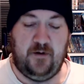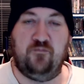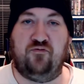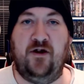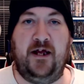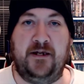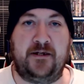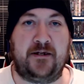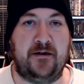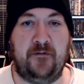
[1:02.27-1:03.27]

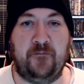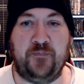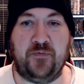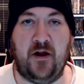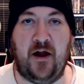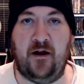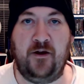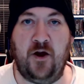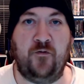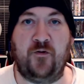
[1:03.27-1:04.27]
Brilliant. And I
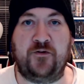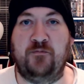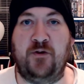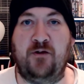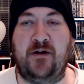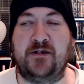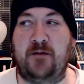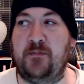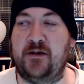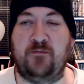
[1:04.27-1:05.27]
know I've got some Blu-rays
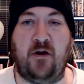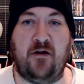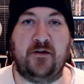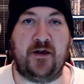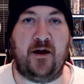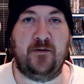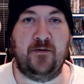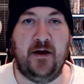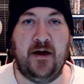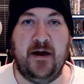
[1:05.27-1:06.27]
coming tomorrow, so,
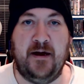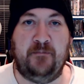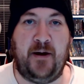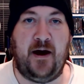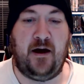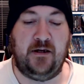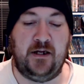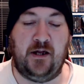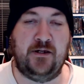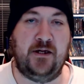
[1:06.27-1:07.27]
but, you
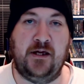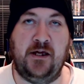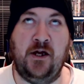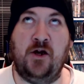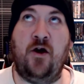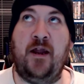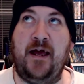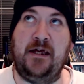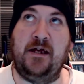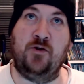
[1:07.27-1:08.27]
know, you got to
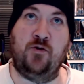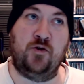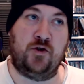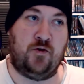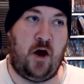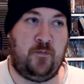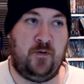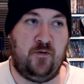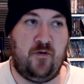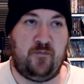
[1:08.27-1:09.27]
let your daughter open
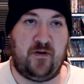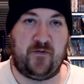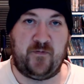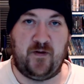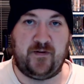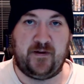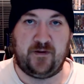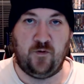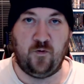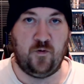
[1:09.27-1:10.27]
all her presents first. It's
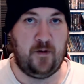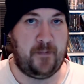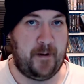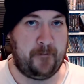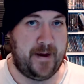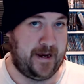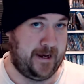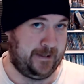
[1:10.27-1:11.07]
not all about me.